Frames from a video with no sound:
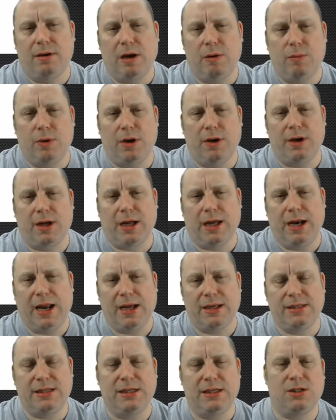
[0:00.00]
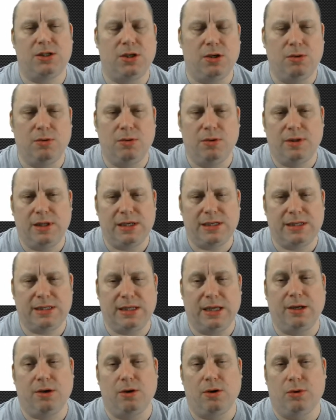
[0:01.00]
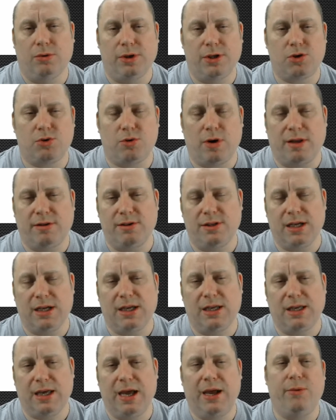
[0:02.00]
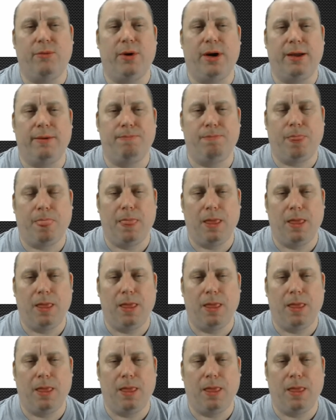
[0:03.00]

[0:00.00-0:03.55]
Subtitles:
and we're going to connect it to this thing called a transit gateway.